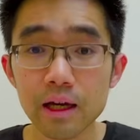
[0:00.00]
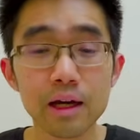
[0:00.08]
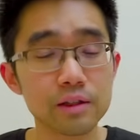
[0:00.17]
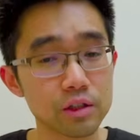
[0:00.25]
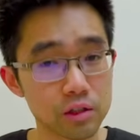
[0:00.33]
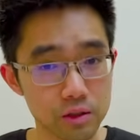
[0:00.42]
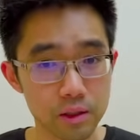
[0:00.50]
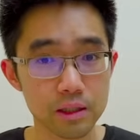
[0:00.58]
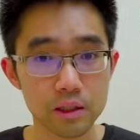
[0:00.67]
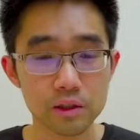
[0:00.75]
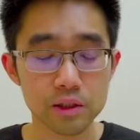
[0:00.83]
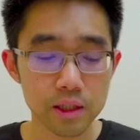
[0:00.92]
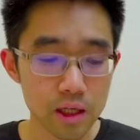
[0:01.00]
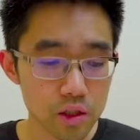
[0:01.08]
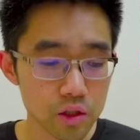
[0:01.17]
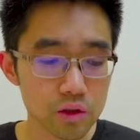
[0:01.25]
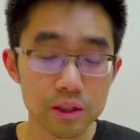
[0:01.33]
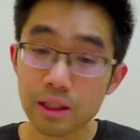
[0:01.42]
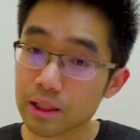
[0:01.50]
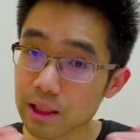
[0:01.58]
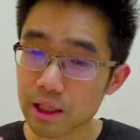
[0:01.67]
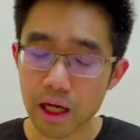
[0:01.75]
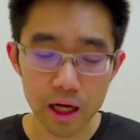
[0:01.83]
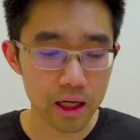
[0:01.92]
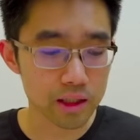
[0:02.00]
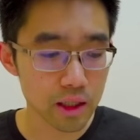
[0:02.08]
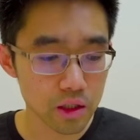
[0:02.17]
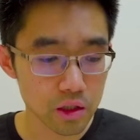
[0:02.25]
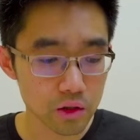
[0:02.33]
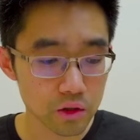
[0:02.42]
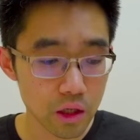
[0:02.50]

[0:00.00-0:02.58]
at certain tensions, slightly higher tensions,